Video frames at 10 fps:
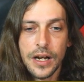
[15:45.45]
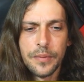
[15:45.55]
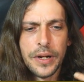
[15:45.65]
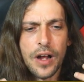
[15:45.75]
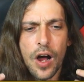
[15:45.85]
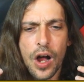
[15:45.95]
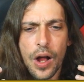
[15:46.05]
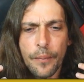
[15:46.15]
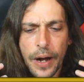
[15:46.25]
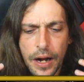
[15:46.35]
I mean,
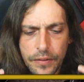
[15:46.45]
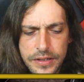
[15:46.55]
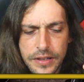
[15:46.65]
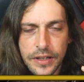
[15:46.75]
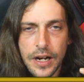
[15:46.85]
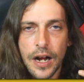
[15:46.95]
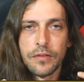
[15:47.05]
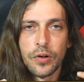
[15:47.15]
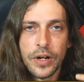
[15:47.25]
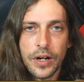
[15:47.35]
obviously a god
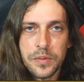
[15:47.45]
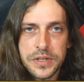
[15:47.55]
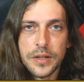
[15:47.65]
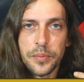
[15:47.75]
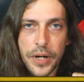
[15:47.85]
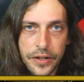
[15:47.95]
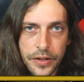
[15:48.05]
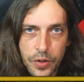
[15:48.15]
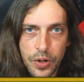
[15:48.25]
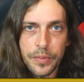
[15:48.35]
roll helps, and the better
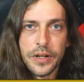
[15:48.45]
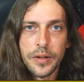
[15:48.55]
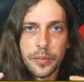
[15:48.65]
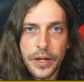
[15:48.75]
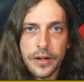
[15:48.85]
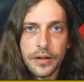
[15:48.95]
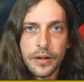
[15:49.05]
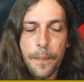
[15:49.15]
your equipment and the better